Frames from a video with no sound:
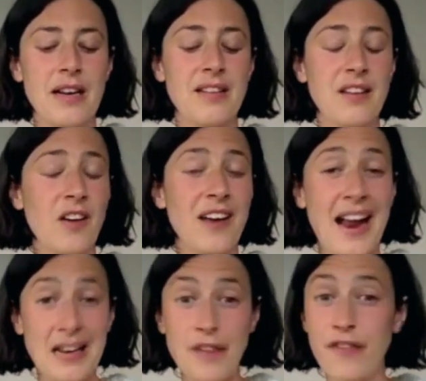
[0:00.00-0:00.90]
done
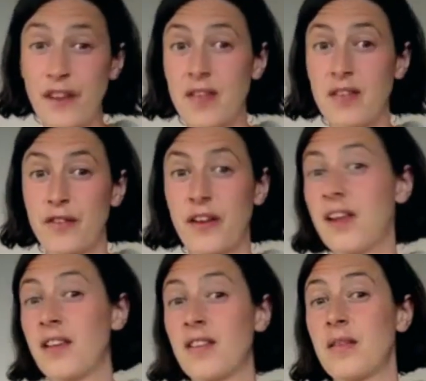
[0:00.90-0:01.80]
any
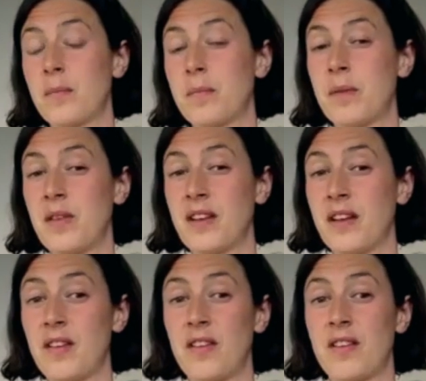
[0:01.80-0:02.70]
face-to-face
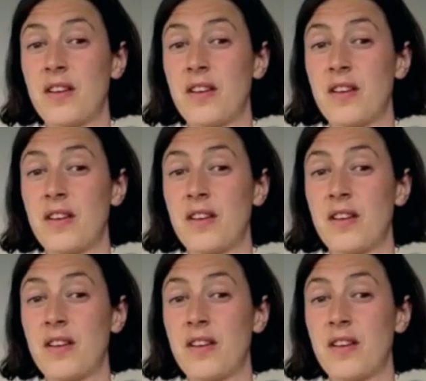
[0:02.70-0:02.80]
business,